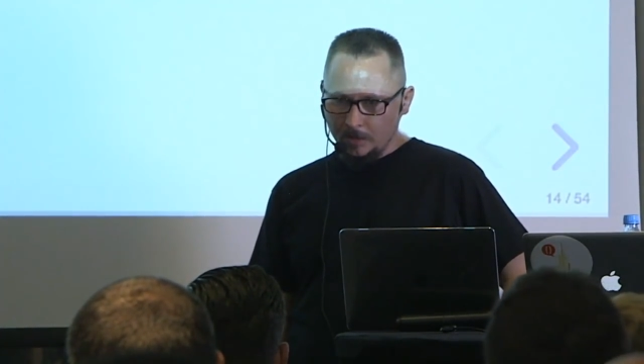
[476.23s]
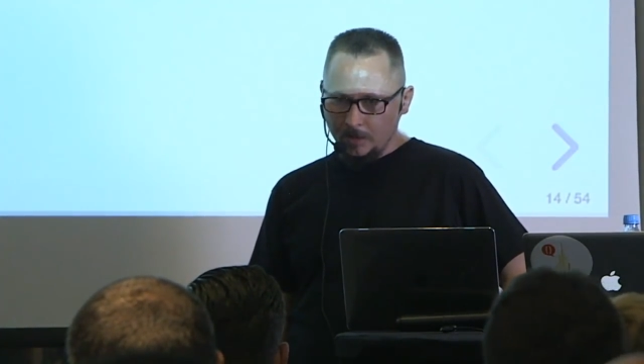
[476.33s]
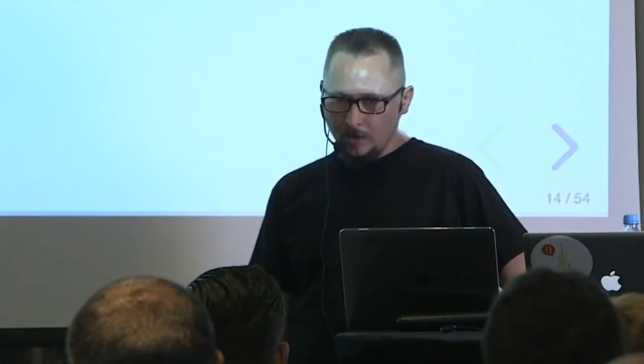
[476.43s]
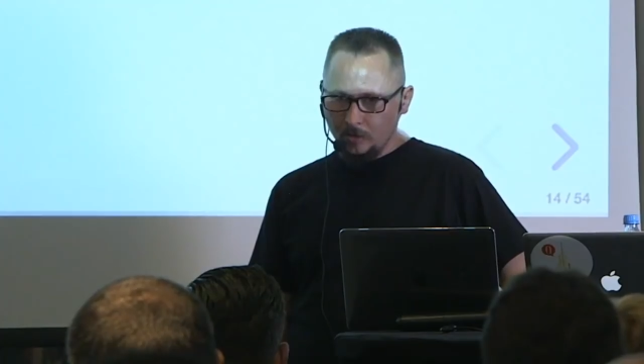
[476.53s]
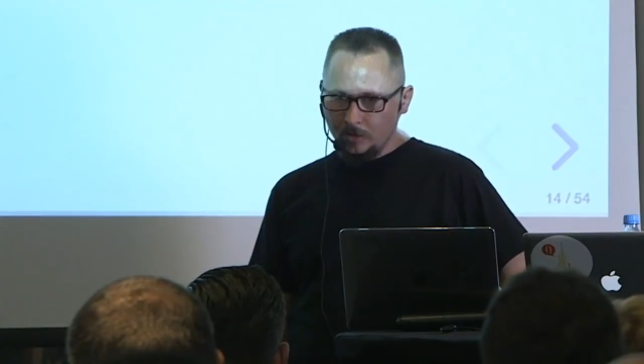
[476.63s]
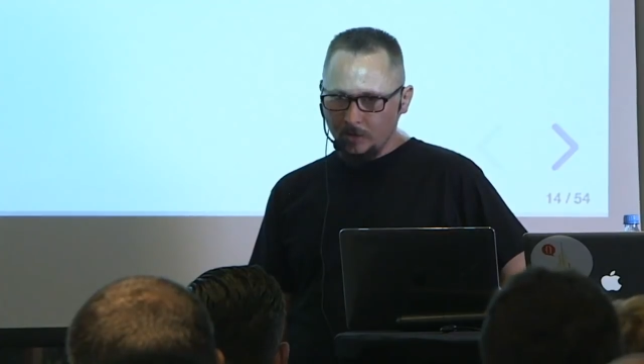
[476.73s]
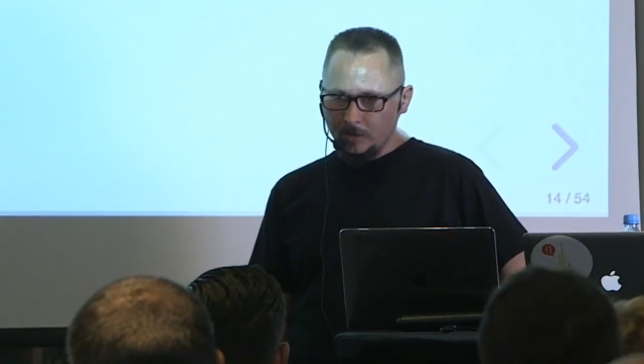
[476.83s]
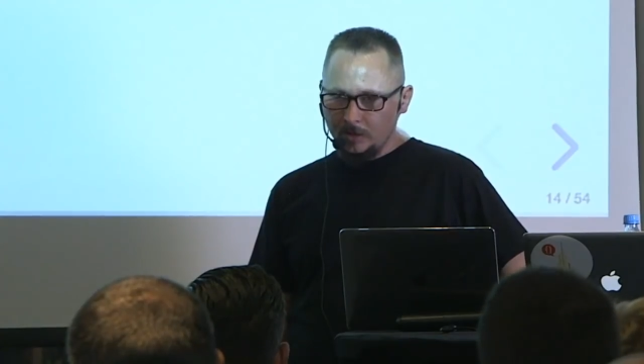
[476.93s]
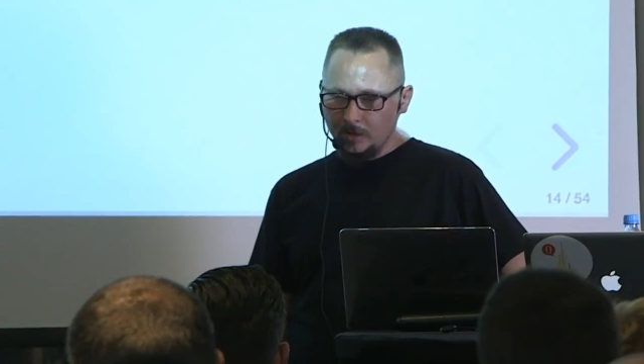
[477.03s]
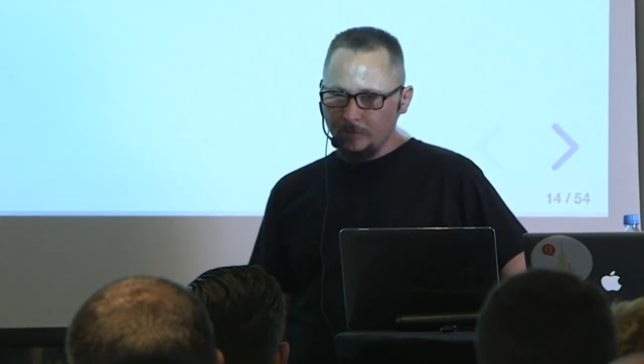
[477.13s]
the only
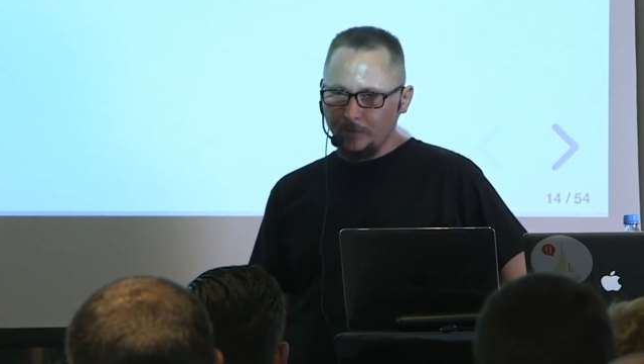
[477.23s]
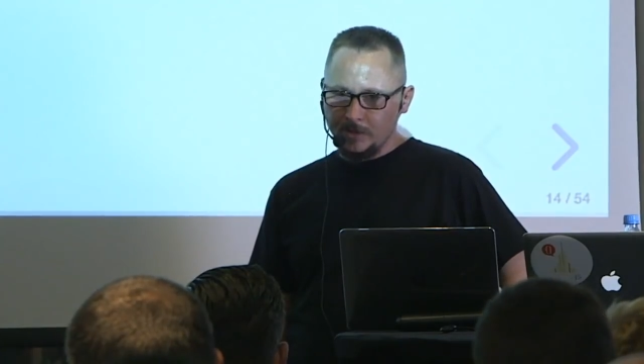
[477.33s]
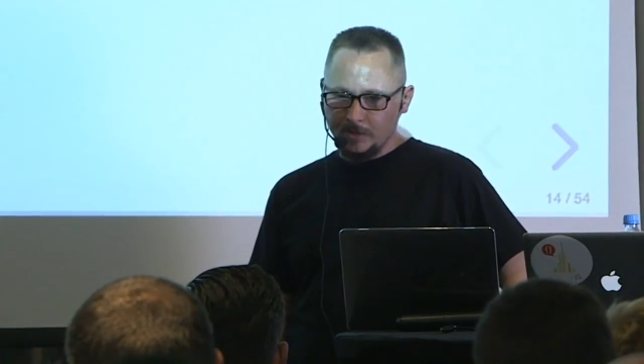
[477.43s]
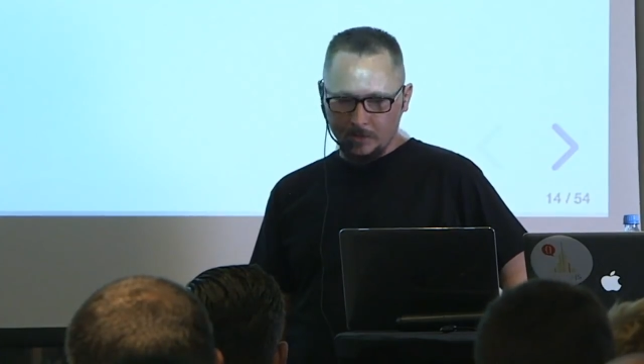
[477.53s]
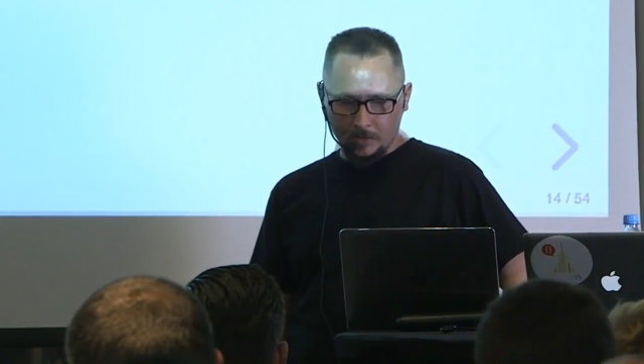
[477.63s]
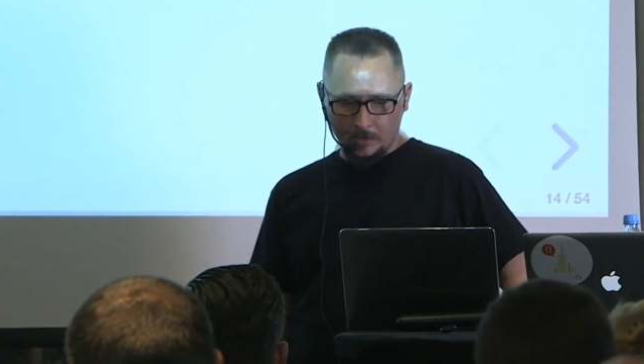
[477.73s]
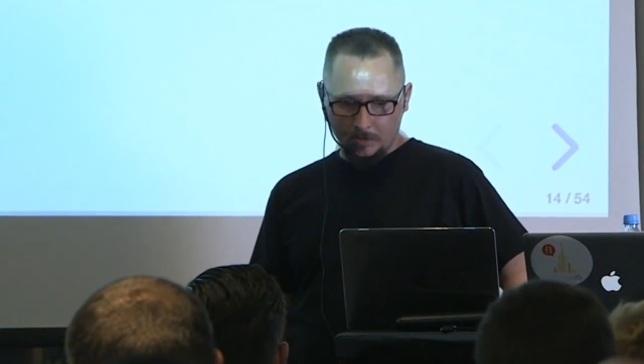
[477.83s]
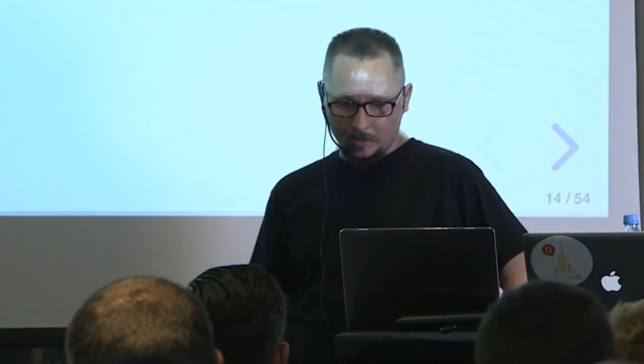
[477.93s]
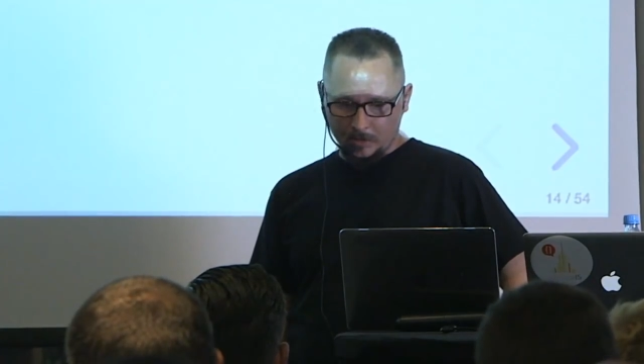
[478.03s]
difference in